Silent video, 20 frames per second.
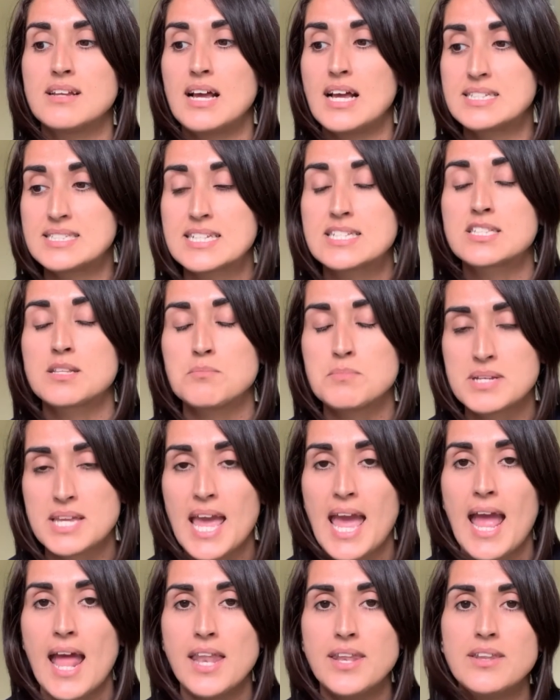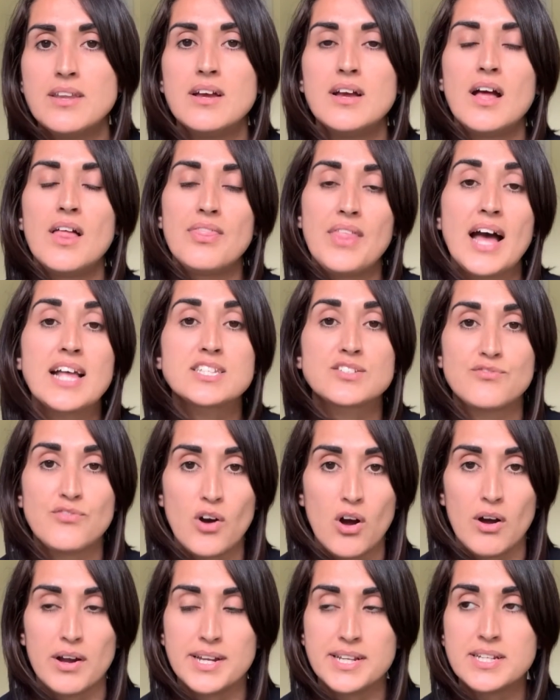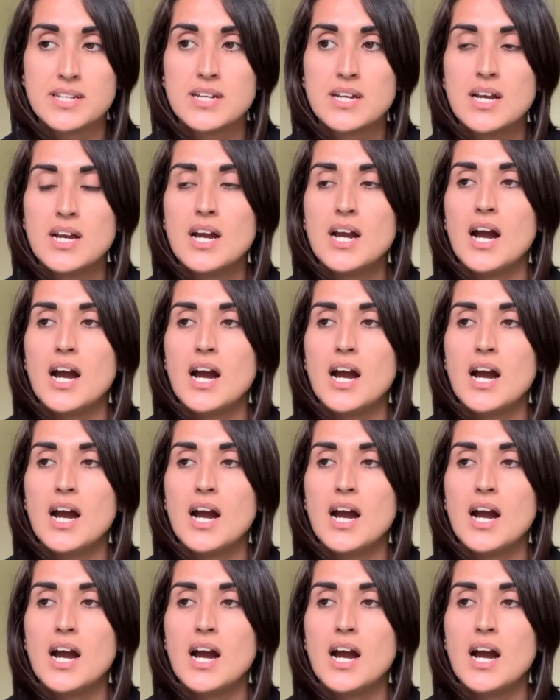assist them again, that's fine.